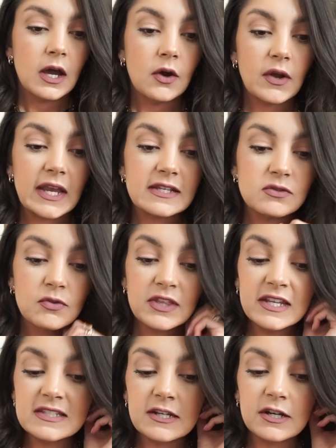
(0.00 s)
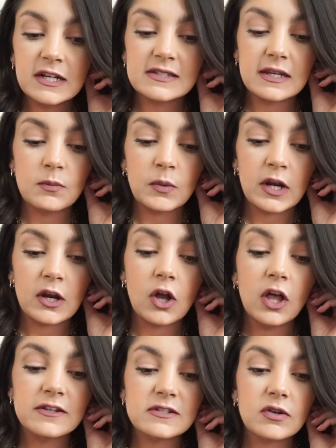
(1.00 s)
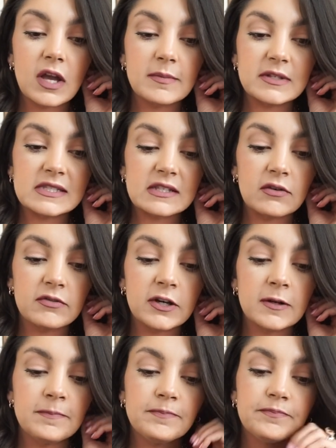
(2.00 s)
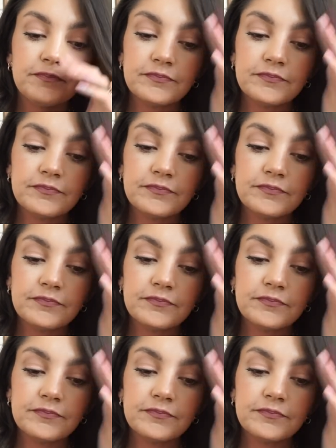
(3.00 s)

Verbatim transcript: Okay, so these earrings that I'm wearing also come in silver,